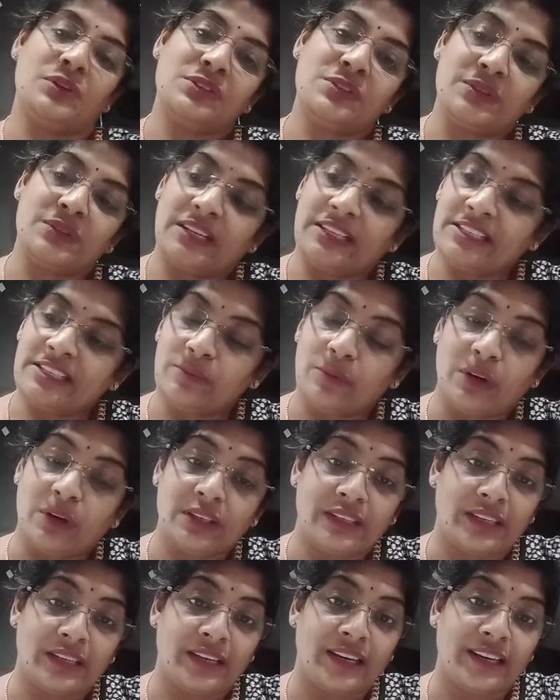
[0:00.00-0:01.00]
So that is
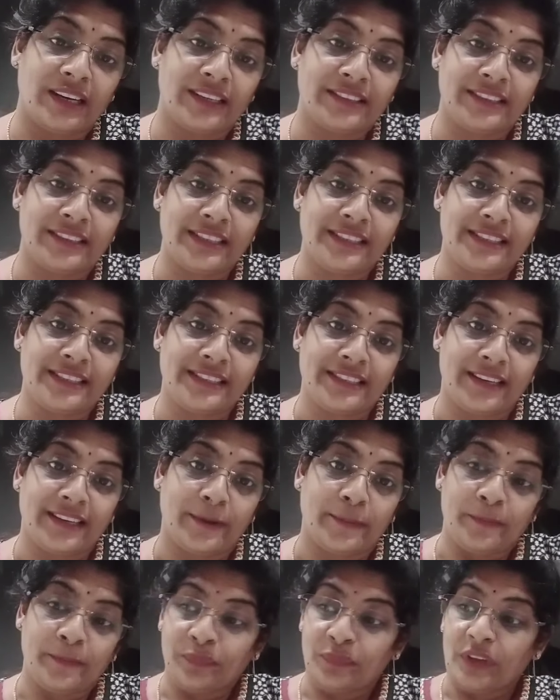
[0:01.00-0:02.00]
what
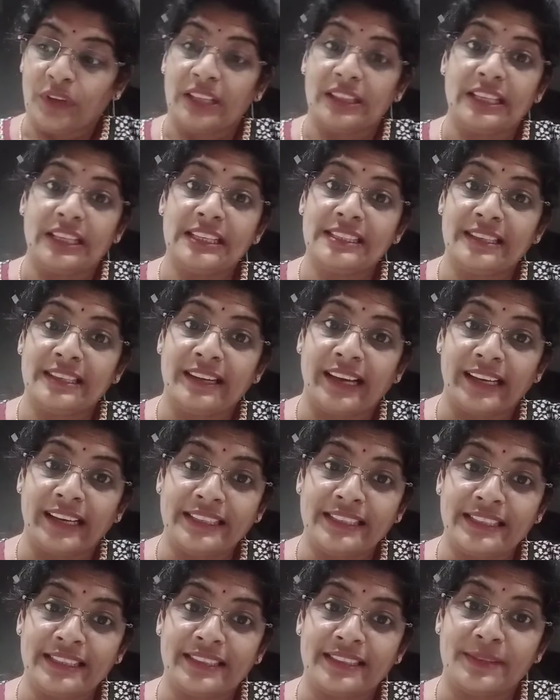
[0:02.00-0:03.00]
these
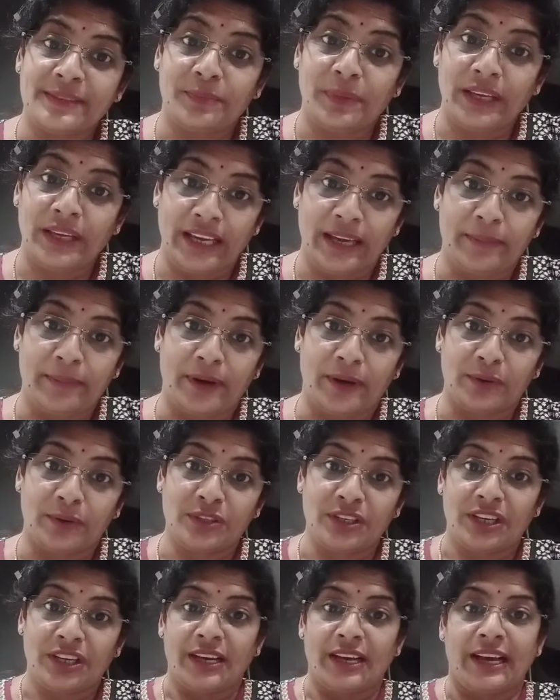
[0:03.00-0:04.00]
lines speak
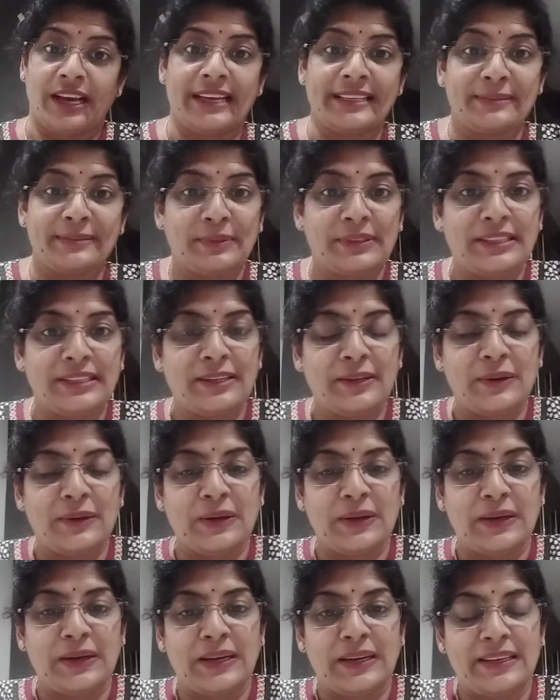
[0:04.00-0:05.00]
about as per the law,
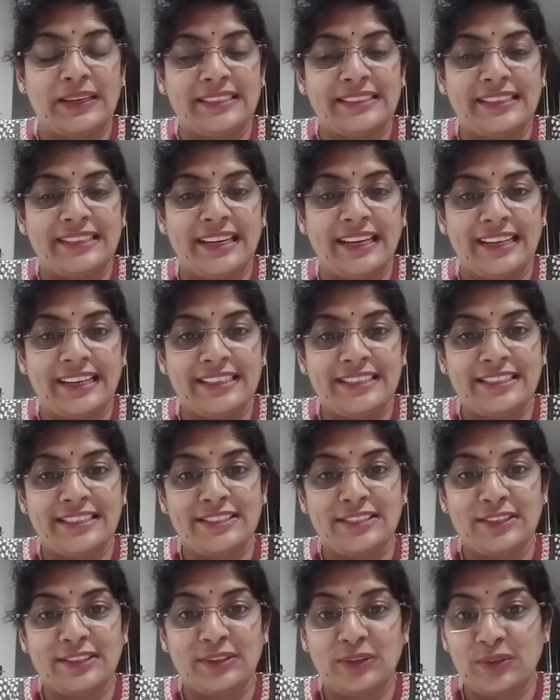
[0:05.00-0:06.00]
in the
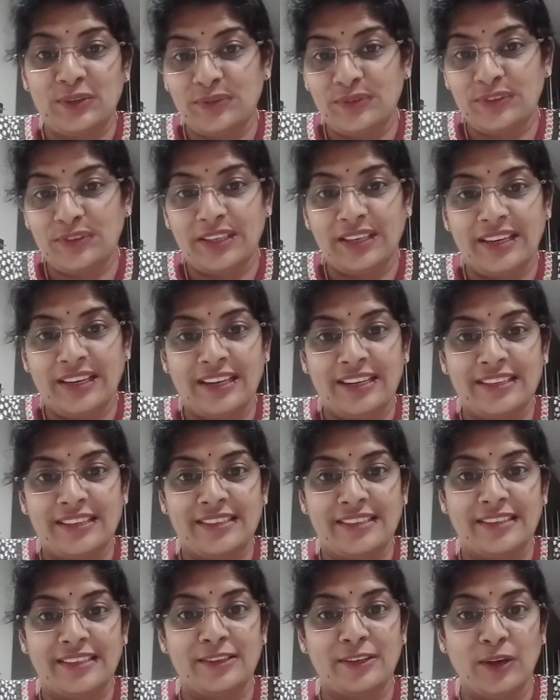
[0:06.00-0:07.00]
eyes of
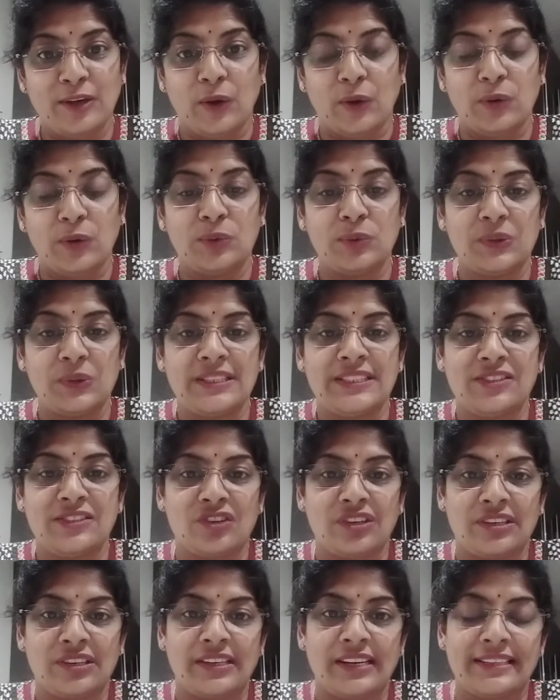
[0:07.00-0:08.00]
our law, who is
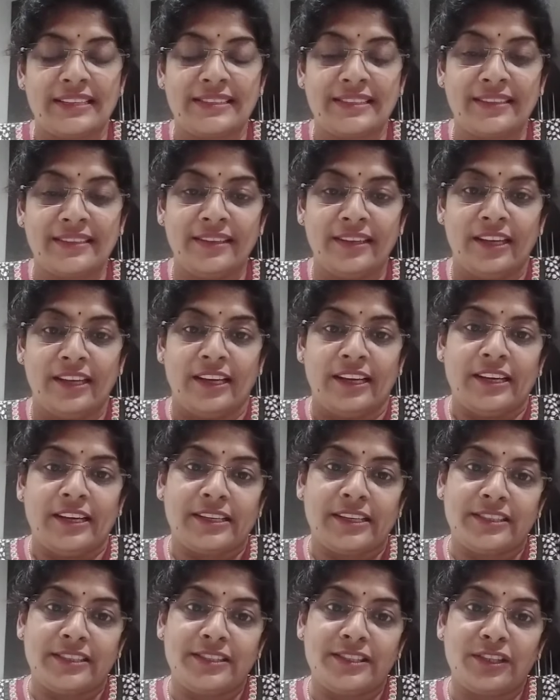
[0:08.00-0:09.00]
treated as a
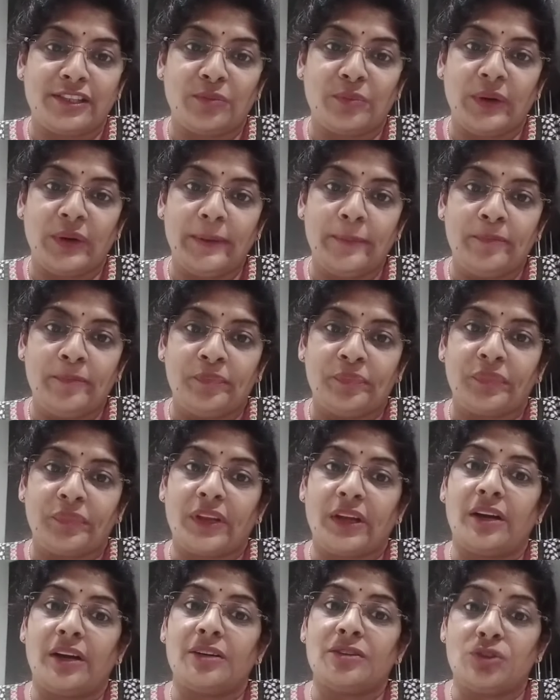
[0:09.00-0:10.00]
consumer
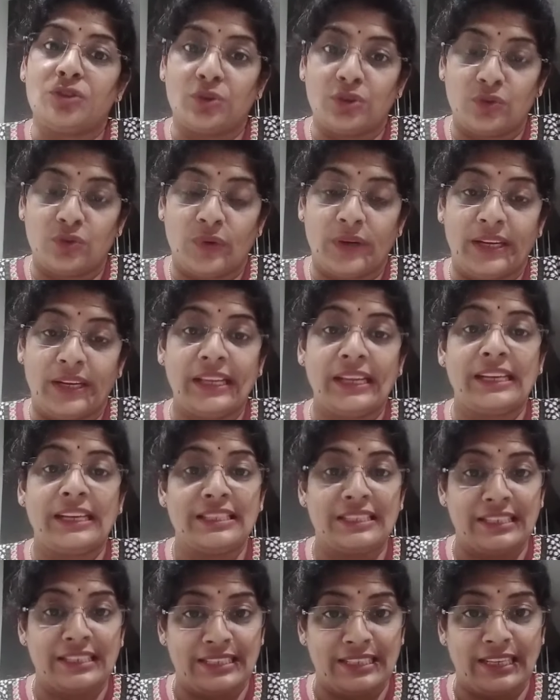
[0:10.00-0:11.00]
Don't worry,
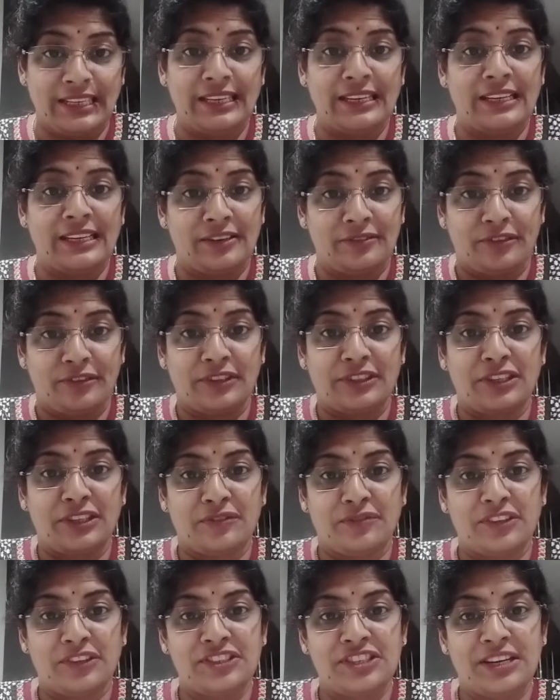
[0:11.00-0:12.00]
in detail, in further
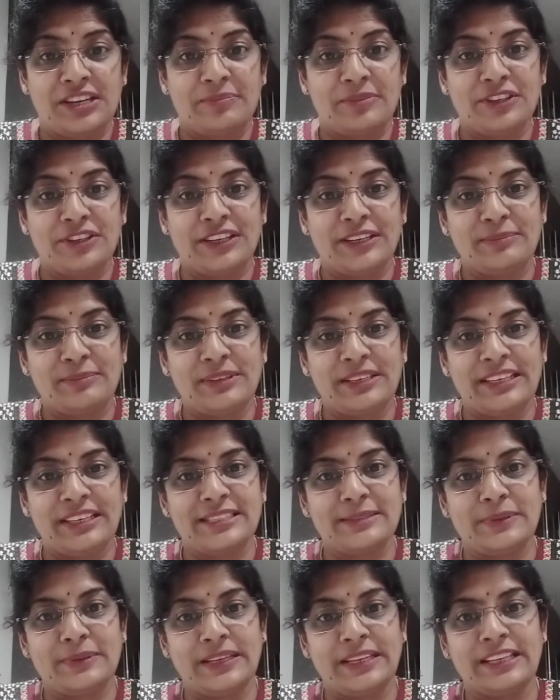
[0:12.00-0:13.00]
of the chapter, I'll be
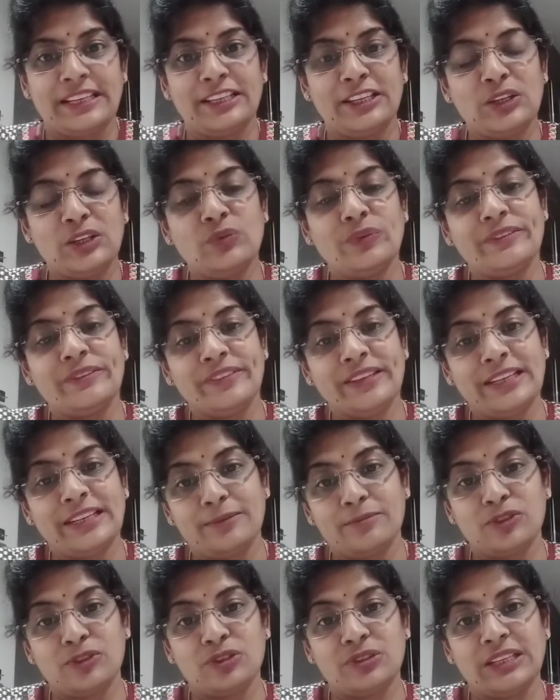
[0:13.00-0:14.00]
explaining you when we
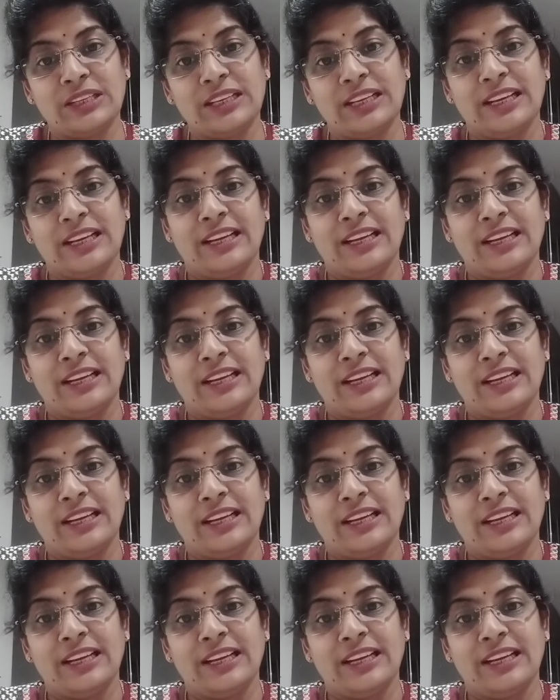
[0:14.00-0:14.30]
come to the